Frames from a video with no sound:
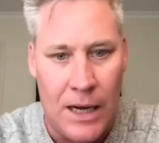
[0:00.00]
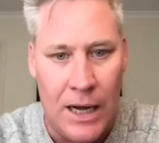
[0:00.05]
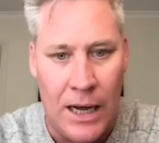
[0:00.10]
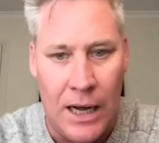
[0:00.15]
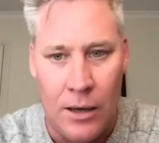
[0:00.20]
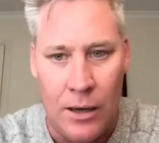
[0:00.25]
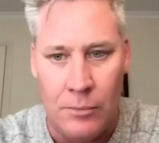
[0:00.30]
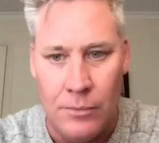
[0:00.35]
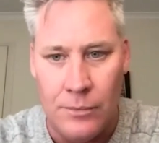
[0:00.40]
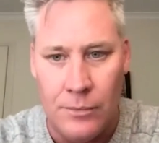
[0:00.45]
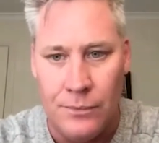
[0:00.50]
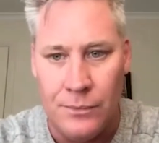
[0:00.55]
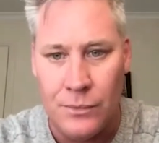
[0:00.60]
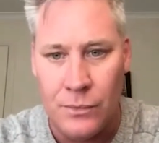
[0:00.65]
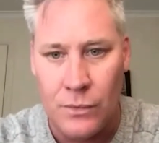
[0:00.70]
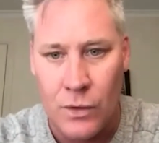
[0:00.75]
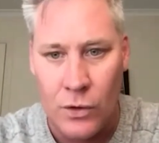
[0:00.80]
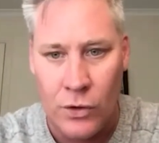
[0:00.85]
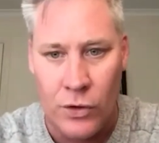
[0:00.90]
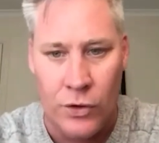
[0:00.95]
um,
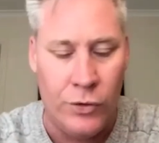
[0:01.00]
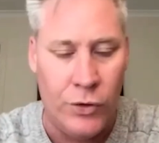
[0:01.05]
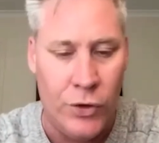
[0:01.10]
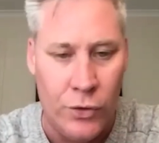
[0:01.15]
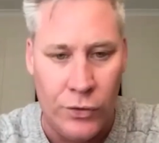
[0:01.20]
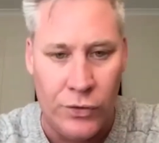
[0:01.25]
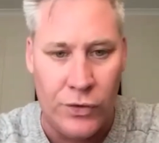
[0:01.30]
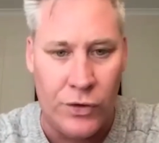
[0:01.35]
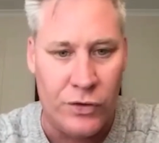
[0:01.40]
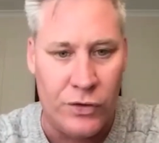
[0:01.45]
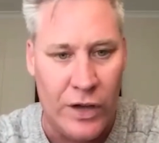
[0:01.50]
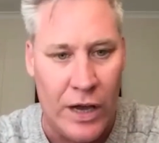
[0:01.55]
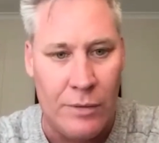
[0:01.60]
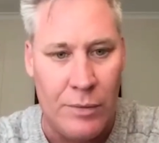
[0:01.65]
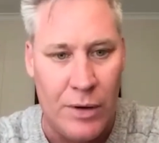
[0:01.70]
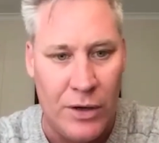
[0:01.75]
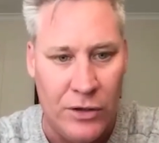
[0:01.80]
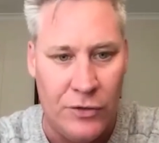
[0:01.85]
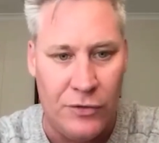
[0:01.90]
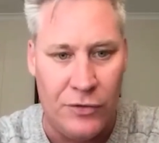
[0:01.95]
could use the
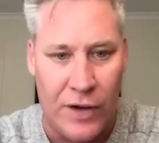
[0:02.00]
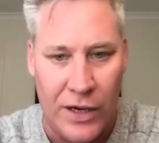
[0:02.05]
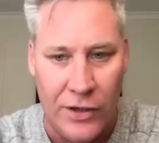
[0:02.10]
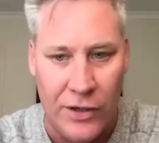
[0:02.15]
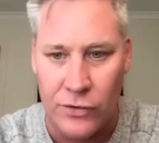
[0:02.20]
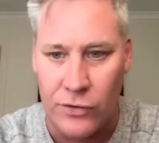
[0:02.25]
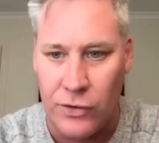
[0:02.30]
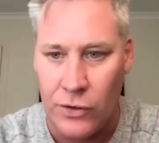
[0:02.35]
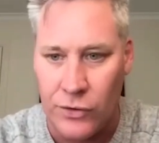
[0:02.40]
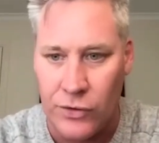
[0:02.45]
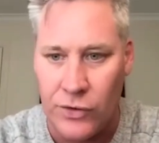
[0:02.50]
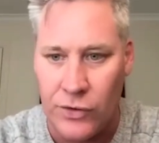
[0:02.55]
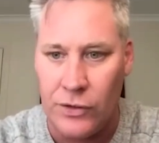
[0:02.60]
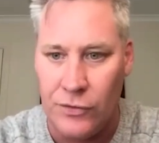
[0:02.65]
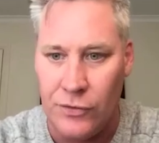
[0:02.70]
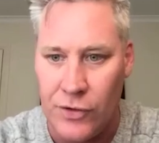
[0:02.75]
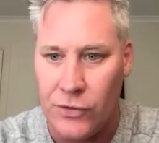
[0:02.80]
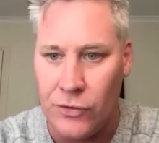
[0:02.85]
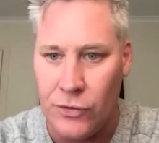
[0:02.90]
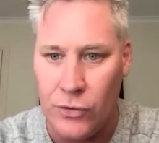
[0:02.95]
same interface as long as the
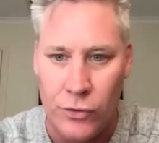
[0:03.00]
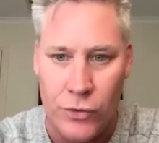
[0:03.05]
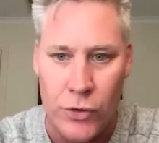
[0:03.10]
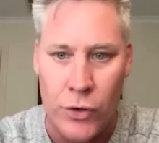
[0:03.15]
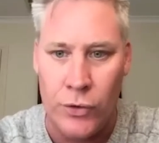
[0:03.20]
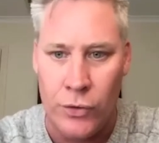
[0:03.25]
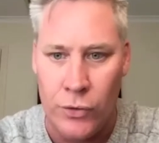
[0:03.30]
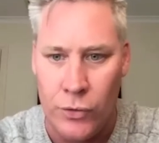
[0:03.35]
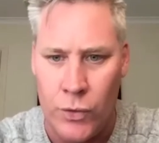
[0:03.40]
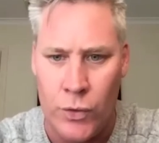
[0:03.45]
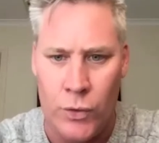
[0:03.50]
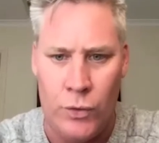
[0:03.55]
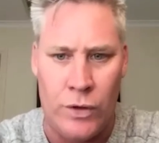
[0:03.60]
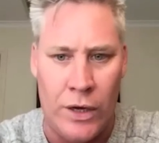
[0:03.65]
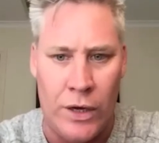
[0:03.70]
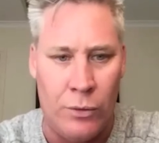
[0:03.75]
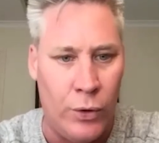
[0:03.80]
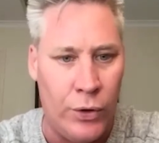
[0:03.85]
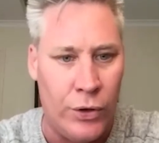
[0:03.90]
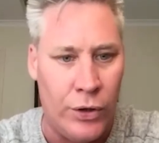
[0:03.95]
interface knew who who
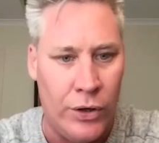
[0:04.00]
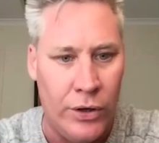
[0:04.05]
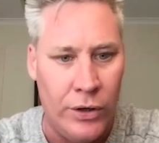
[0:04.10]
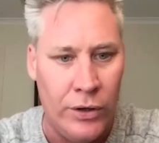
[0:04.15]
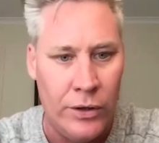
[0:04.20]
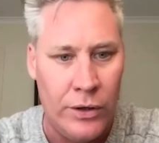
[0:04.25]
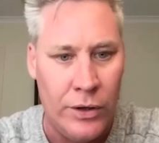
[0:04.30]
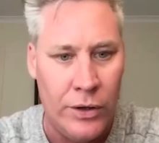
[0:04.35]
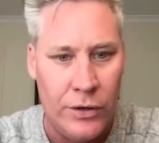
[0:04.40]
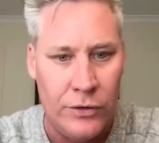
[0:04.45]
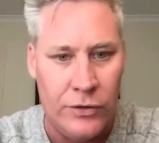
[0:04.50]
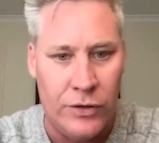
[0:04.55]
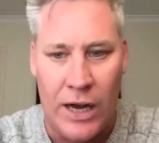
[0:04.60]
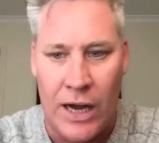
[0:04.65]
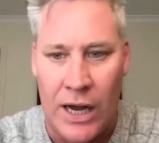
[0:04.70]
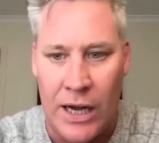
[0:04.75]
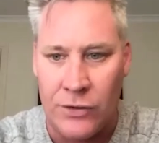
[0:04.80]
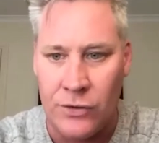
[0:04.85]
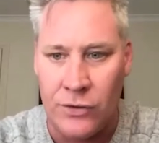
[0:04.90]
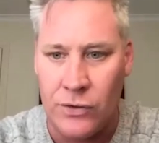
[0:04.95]
they were to
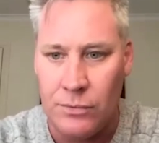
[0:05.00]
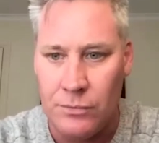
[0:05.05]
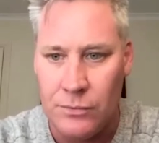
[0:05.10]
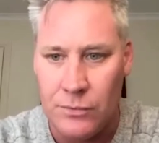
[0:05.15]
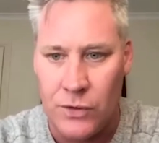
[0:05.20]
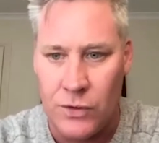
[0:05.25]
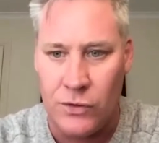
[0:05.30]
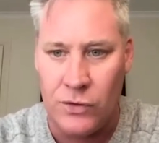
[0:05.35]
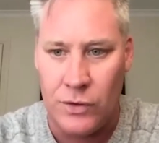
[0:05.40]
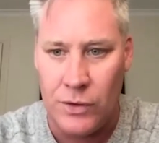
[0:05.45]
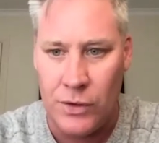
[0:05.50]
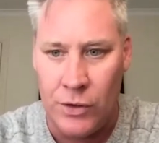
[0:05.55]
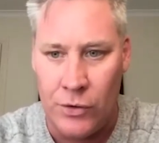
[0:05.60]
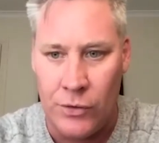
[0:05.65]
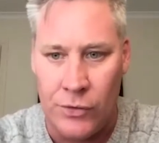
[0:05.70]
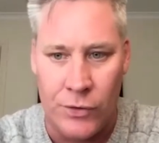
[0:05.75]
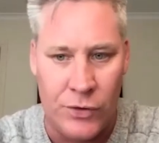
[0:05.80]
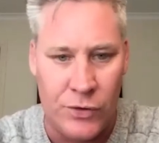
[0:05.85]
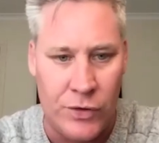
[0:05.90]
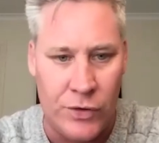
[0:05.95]
ask this you
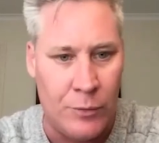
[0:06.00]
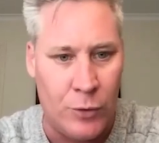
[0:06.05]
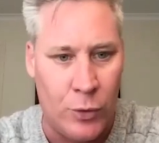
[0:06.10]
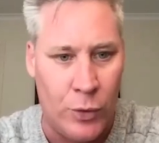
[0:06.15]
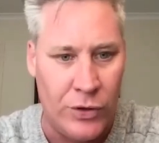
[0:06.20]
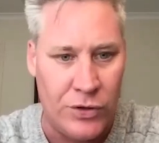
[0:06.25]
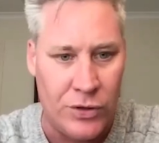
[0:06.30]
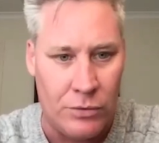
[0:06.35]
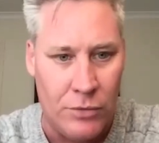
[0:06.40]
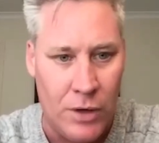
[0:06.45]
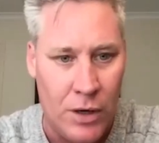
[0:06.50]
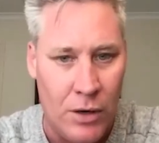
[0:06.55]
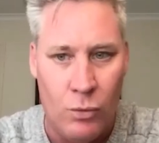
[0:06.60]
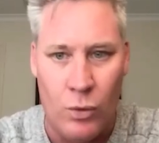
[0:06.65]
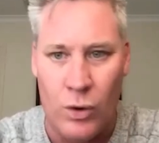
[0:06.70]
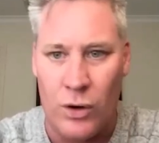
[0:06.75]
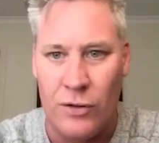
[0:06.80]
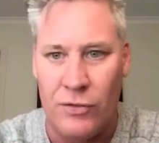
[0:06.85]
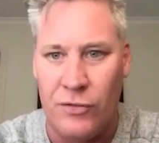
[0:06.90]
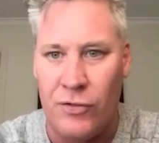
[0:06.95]
know the same question.
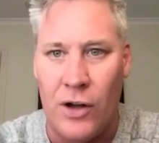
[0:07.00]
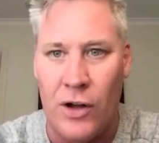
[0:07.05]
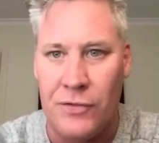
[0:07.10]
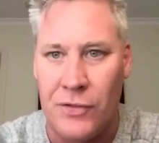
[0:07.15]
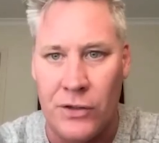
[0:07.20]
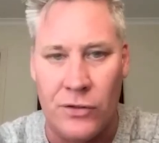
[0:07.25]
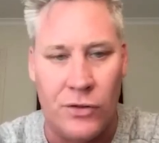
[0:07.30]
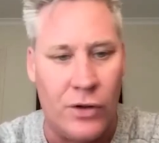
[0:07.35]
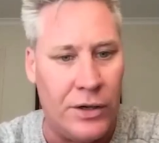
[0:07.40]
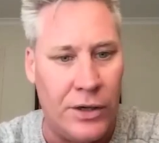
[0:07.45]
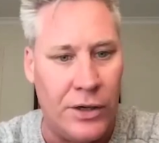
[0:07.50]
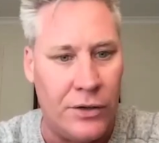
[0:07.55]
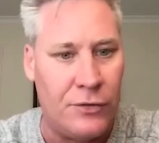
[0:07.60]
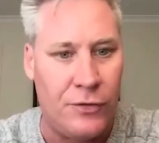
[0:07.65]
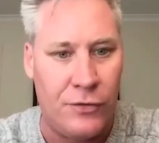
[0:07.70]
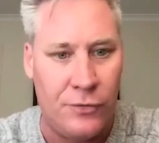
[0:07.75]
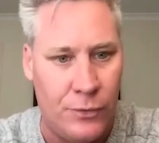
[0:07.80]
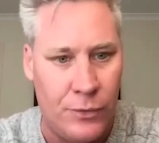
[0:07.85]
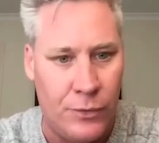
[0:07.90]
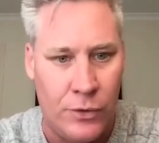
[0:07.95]
What are the five things I need
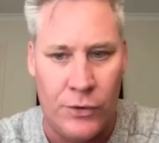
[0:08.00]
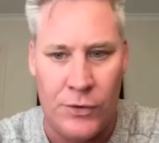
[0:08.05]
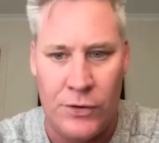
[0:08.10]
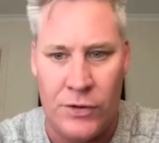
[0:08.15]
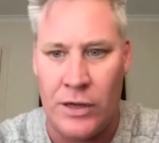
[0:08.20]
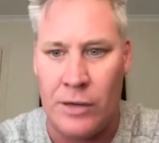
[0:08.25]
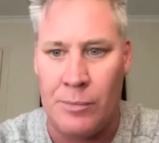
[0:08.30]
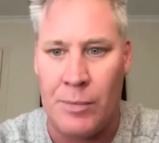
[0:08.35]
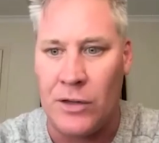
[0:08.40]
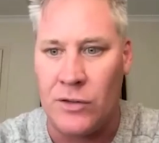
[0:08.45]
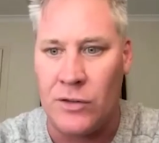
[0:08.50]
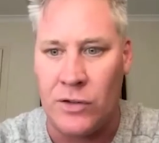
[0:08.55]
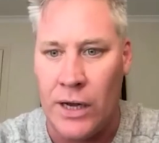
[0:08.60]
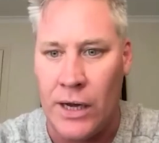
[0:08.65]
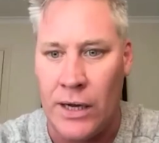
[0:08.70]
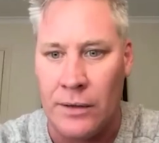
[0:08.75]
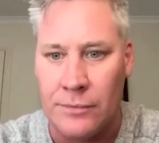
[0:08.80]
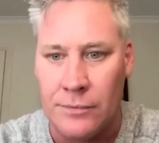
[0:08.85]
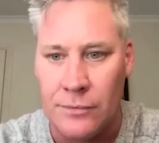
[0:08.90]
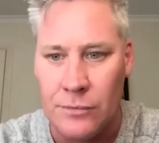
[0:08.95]
to think about
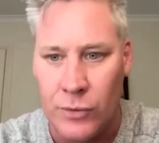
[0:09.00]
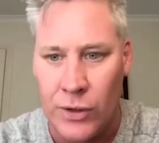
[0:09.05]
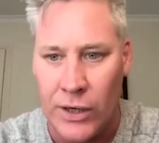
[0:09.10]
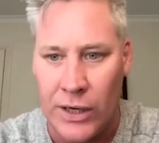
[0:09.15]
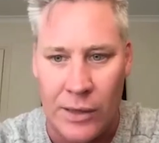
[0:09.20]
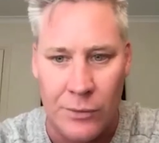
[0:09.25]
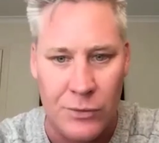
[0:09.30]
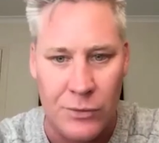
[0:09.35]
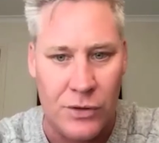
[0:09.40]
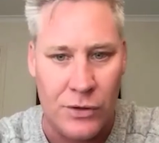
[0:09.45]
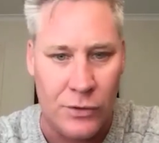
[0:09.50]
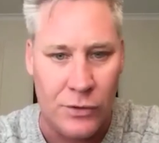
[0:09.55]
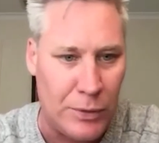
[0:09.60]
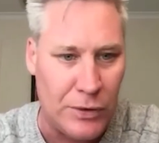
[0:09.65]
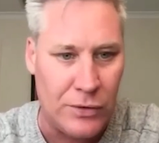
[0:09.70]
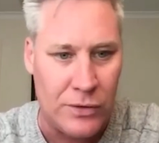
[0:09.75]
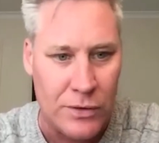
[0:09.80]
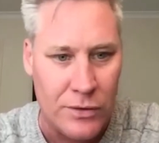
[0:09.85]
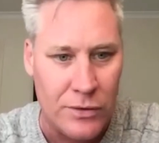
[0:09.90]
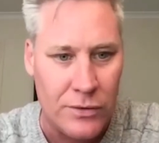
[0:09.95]
today when it comes to this
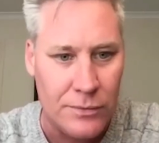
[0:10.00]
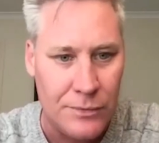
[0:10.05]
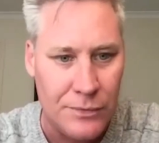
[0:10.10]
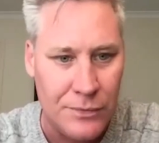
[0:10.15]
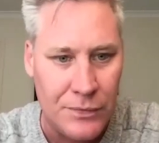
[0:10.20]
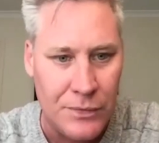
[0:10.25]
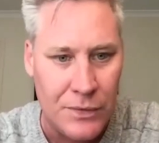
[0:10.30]
business?